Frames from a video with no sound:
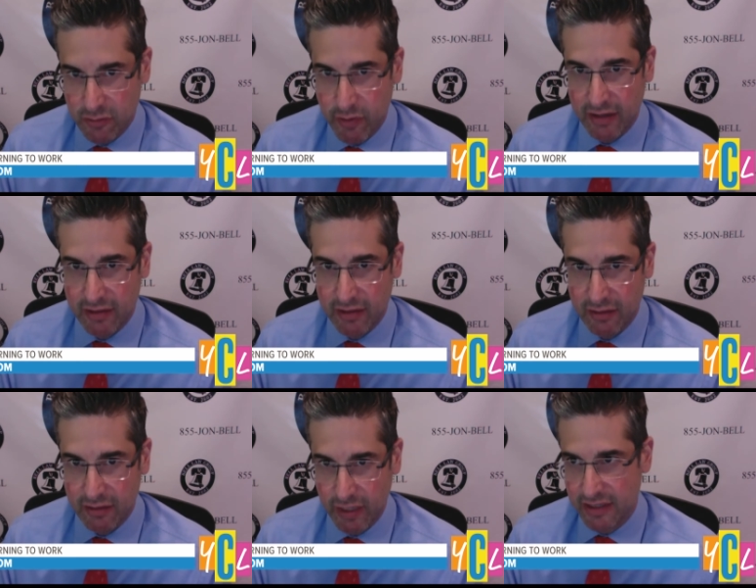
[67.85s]
direct
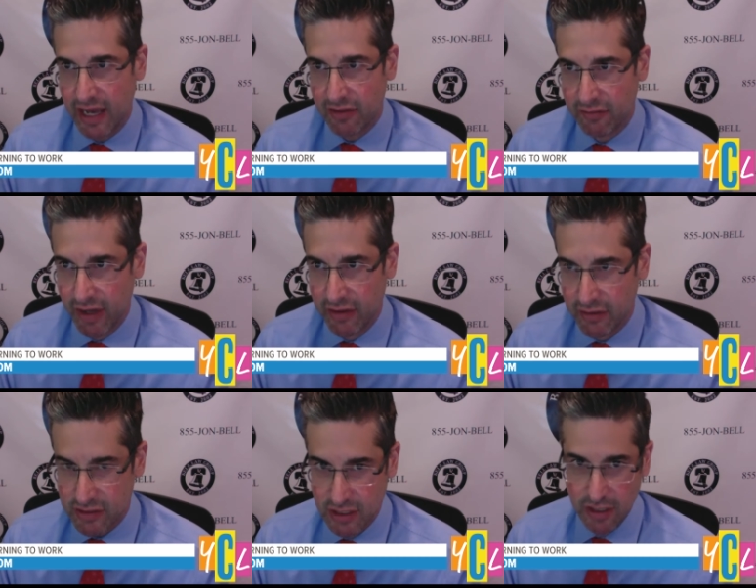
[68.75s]
threat to the health of
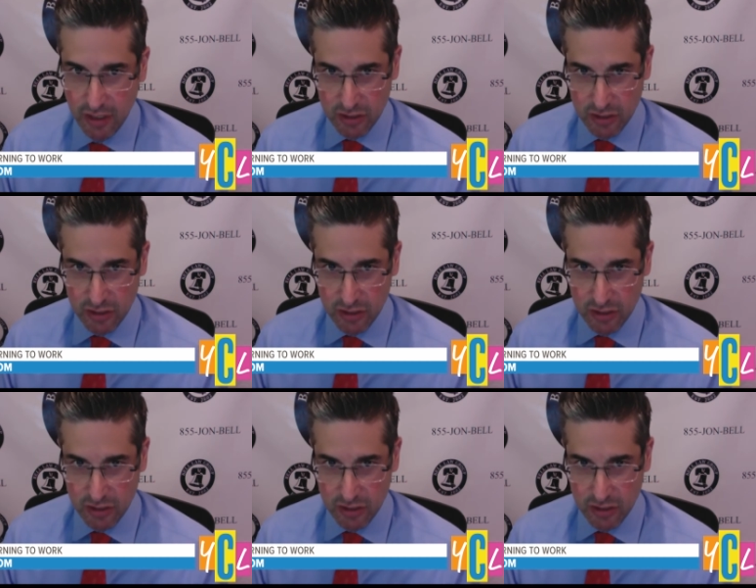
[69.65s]
others.